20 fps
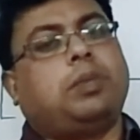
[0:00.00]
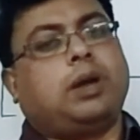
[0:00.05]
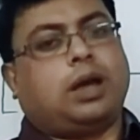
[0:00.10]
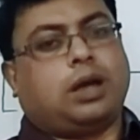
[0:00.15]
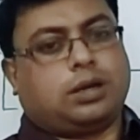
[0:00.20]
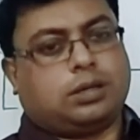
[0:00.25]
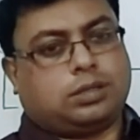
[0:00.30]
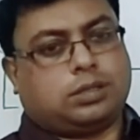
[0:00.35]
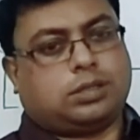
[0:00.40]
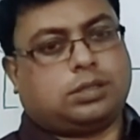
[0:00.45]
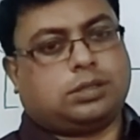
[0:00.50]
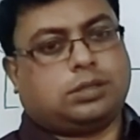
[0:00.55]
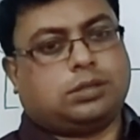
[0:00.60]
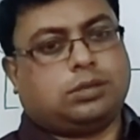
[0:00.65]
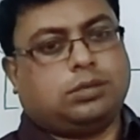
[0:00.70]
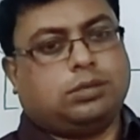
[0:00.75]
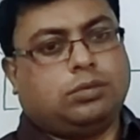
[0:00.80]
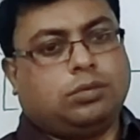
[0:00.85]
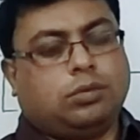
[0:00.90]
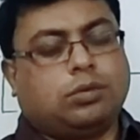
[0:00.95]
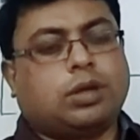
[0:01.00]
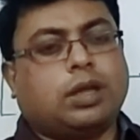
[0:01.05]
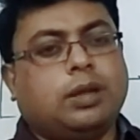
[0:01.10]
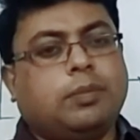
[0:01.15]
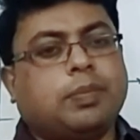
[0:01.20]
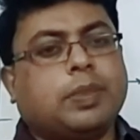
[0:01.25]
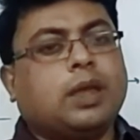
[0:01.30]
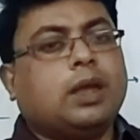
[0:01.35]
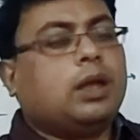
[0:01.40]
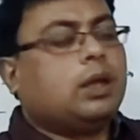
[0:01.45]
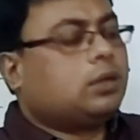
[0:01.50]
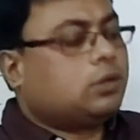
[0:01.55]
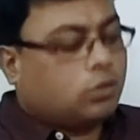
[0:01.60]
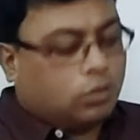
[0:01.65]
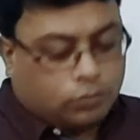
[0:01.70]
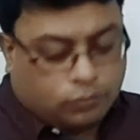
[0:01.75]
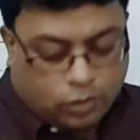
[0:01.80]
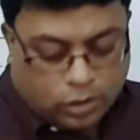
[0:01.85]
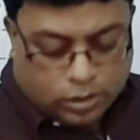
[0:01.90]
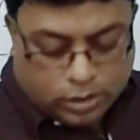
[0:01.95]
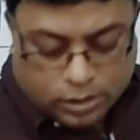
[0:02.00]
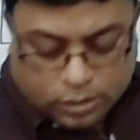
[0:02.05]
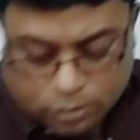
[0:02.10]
plants. Okay, so what